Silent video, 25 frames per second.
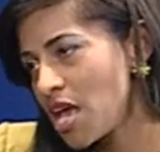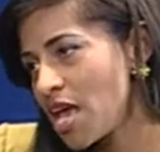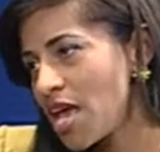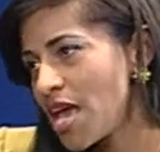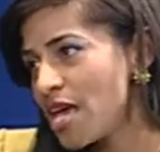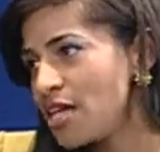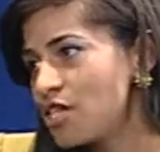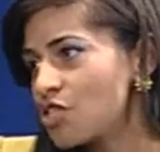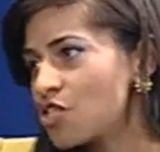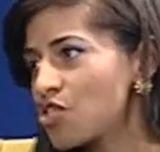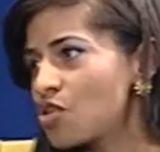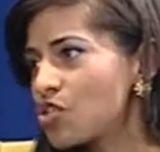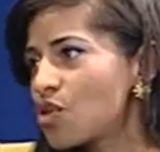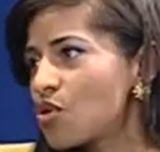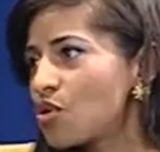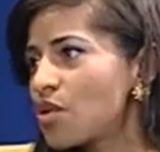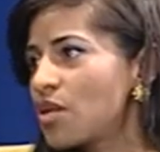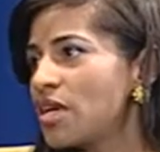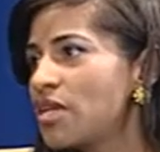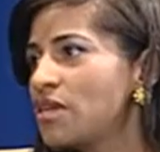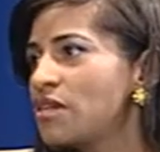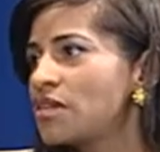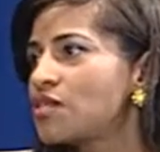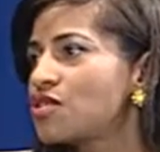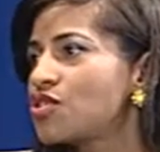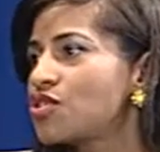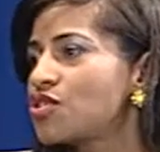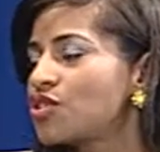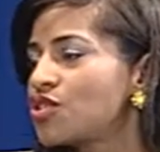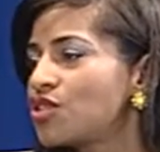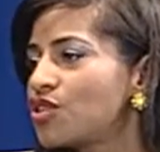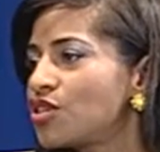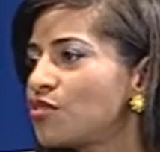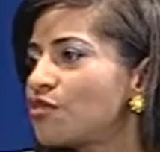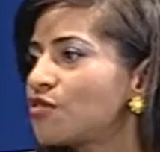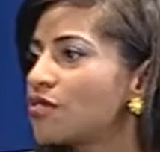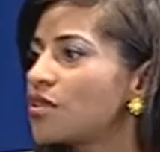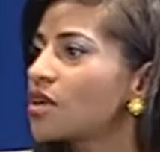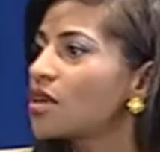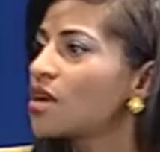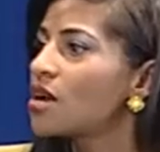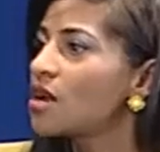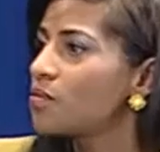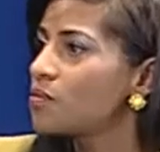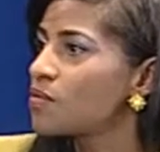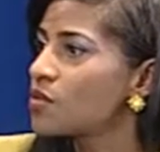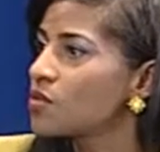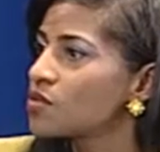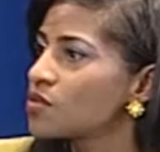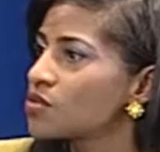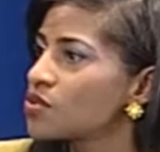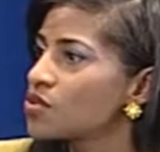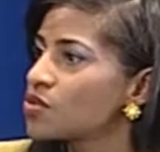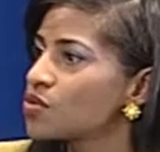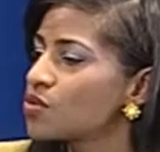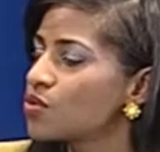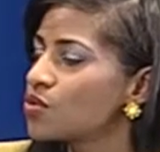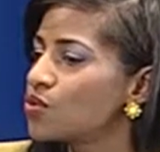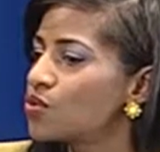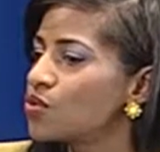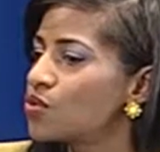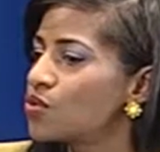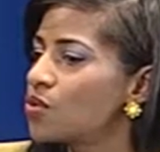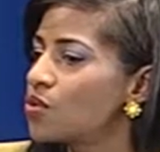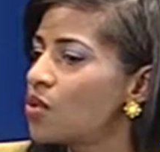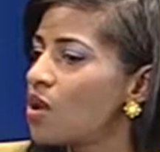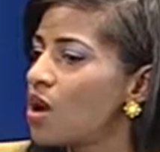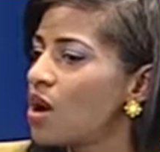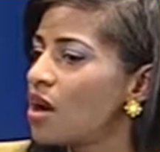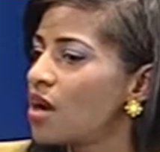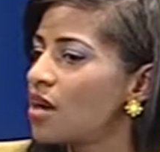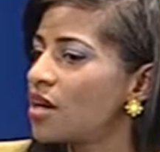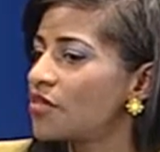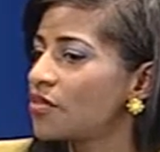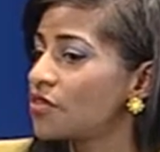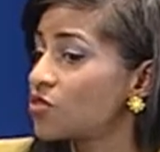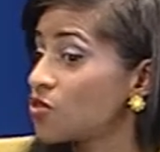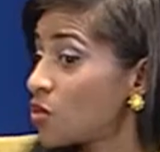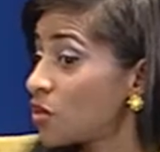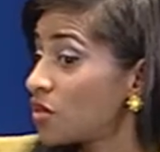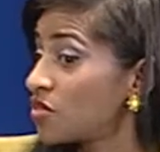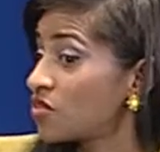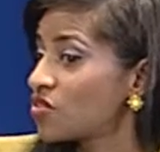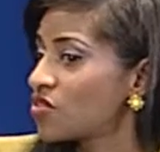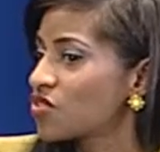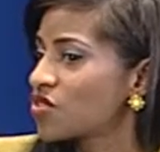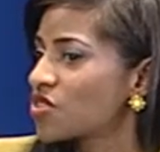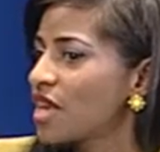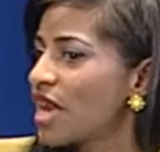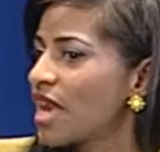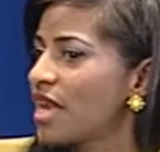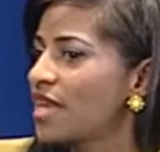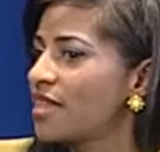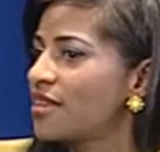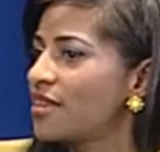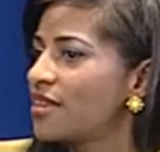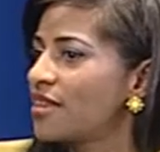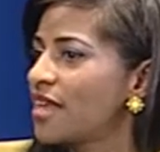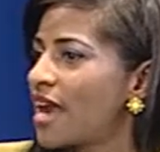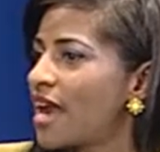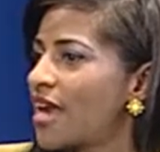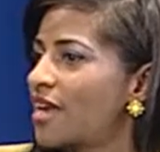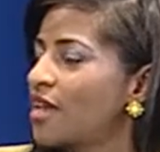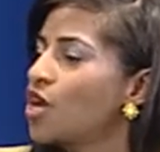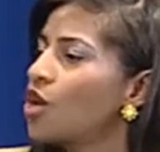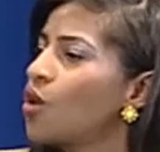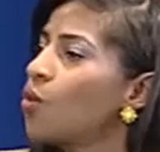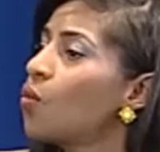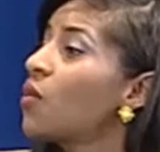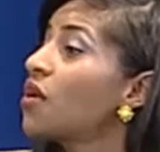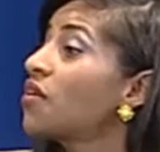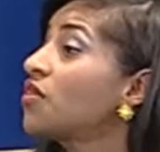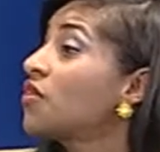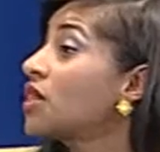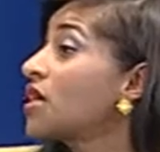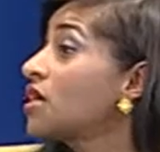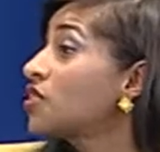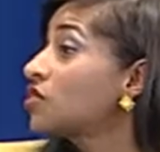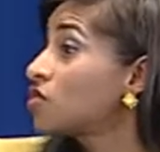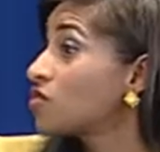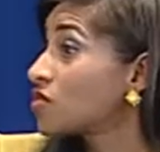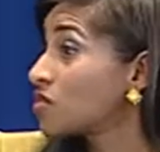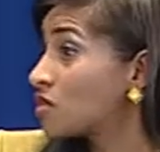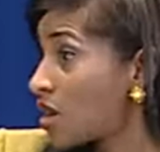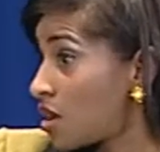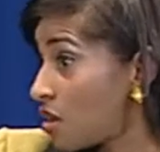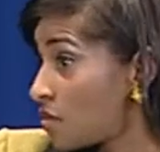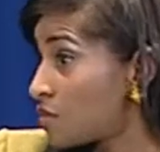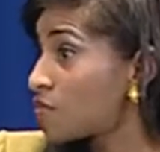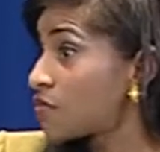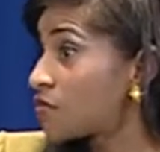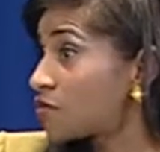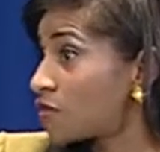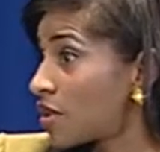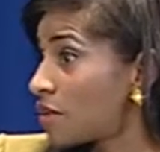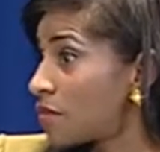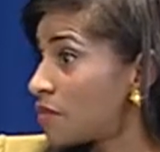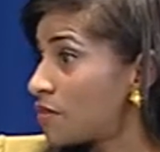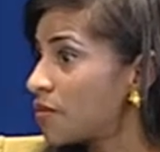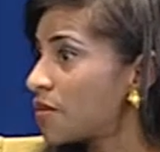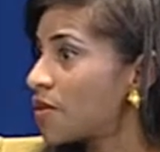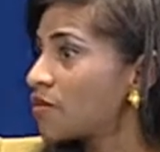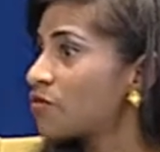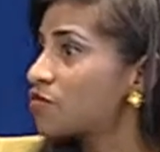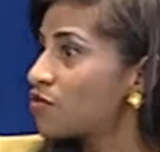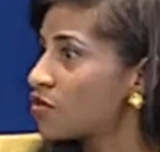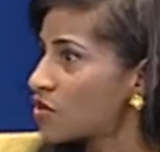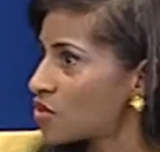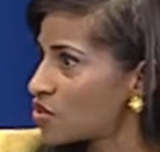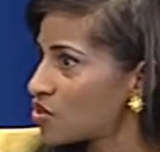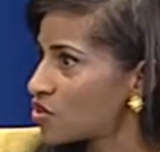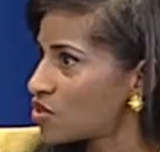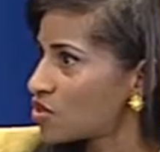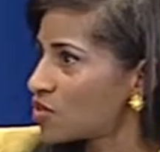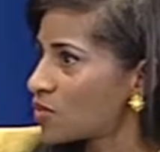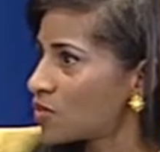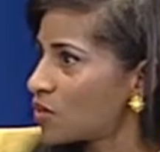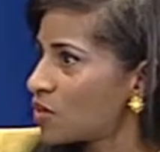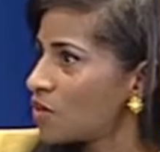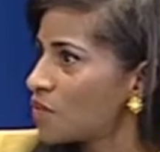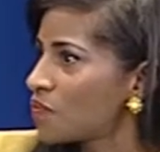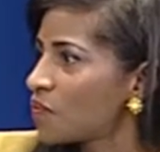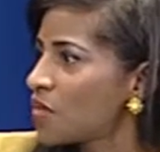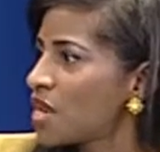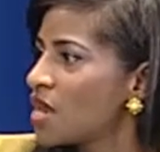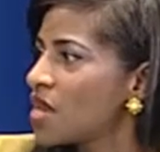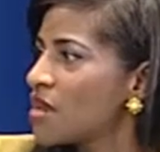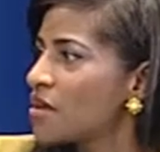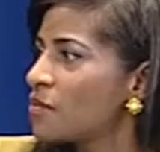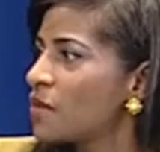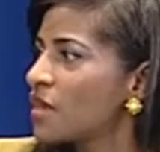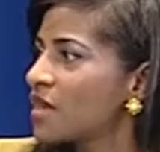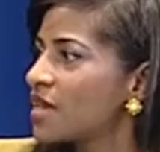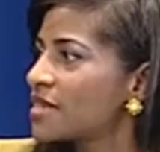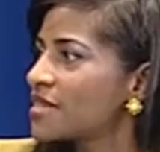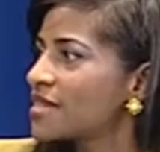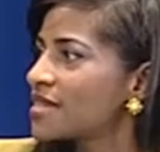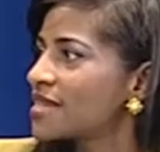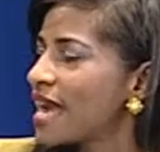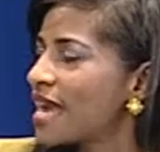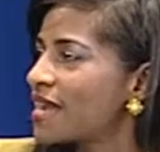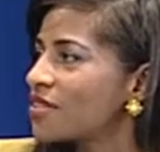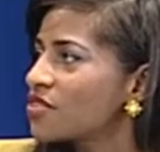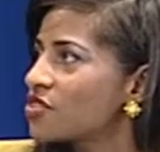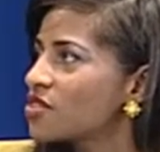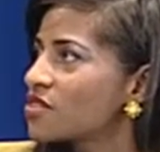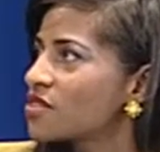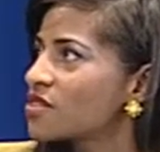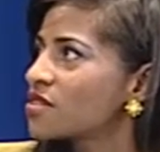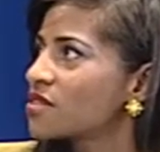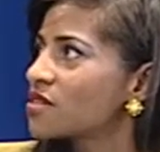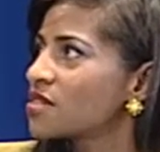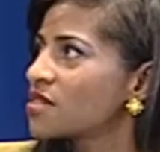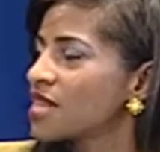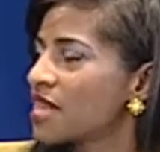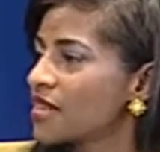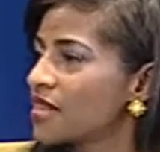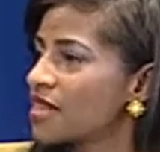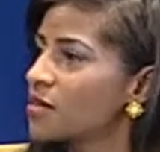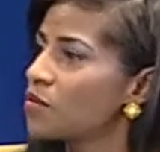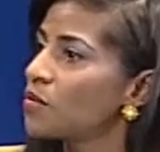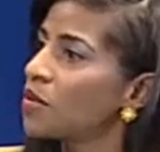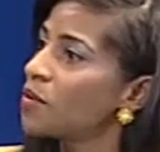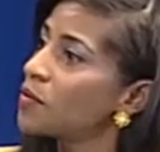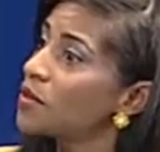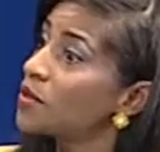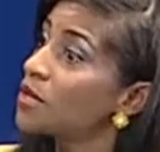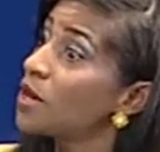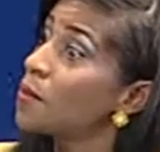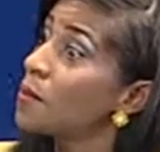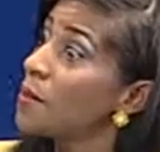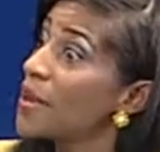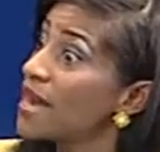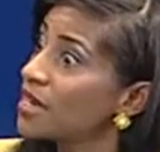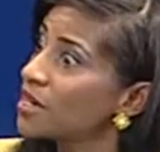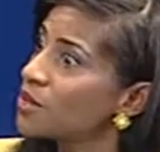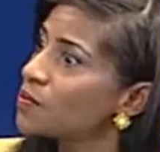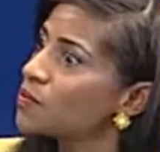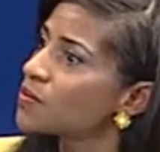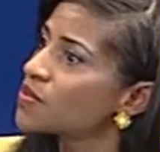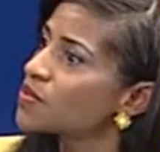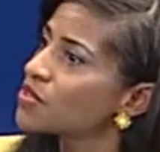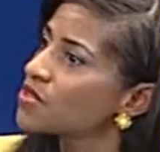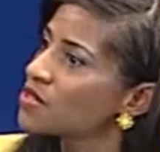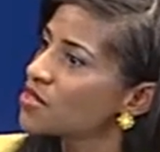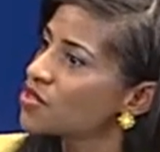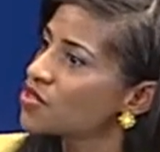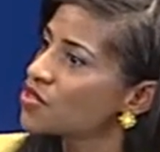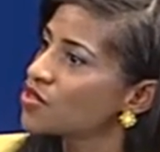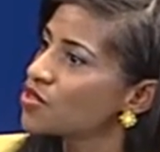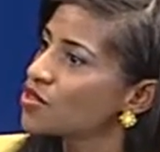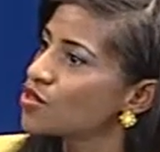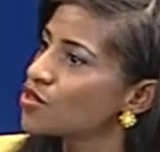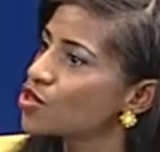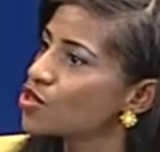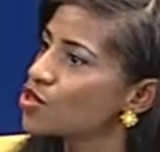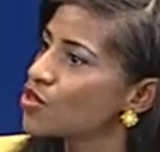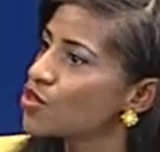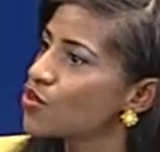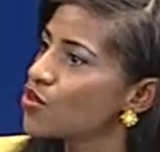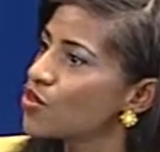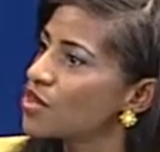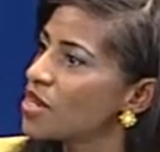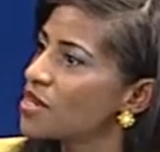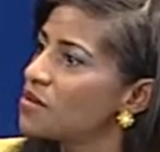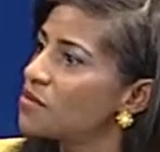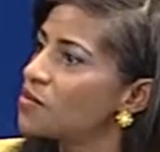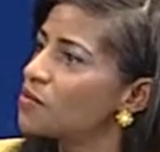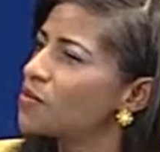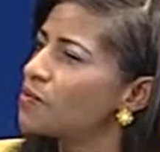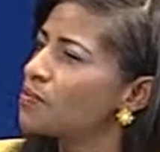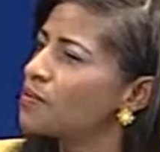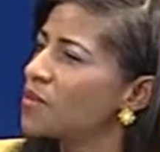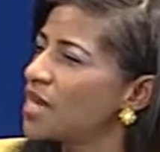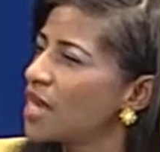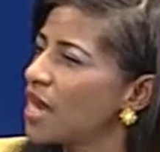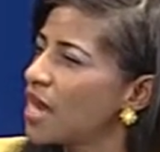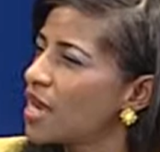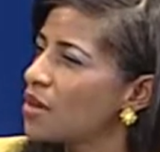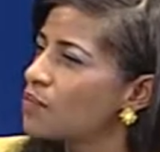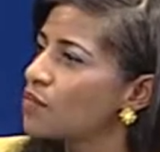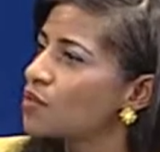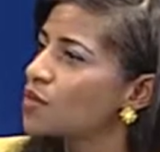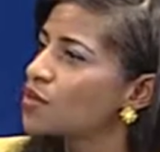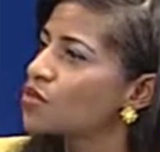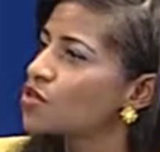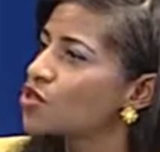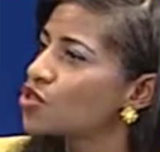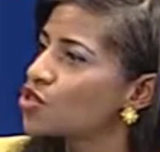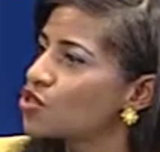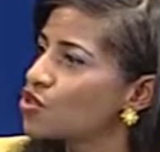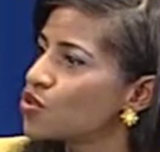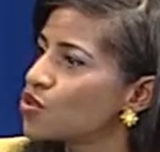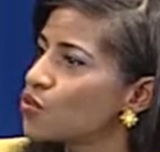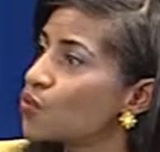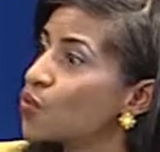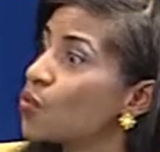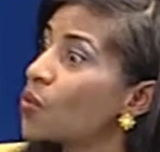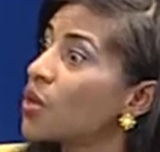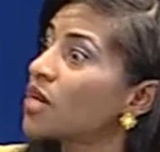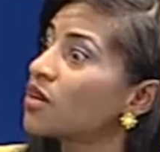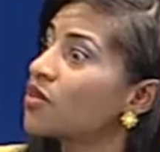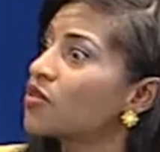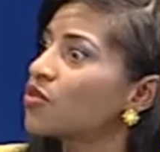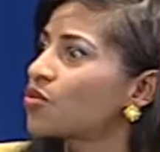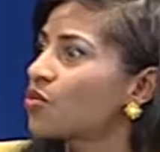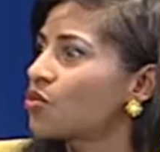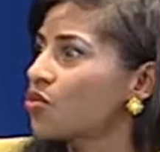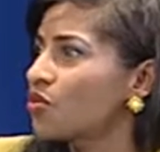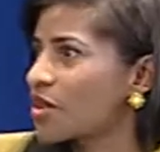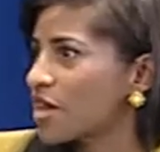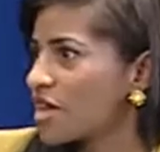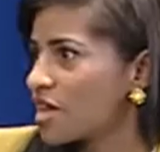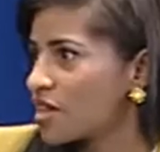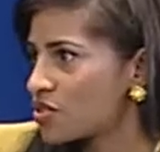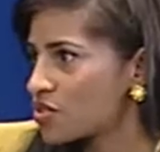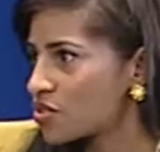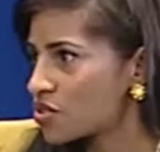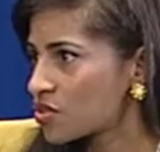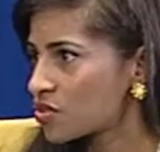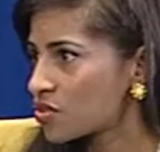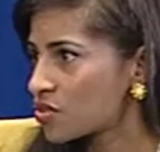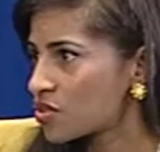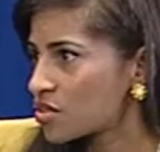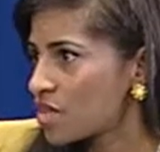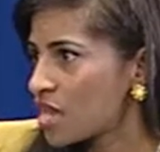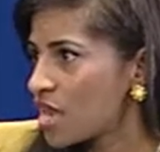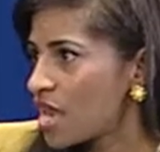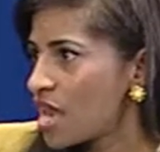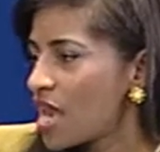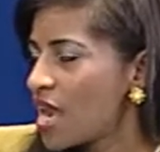And so it's good for couples who to understand that where the issues come from, first of all, because that just set them up in a better position to then be able to work through their issues.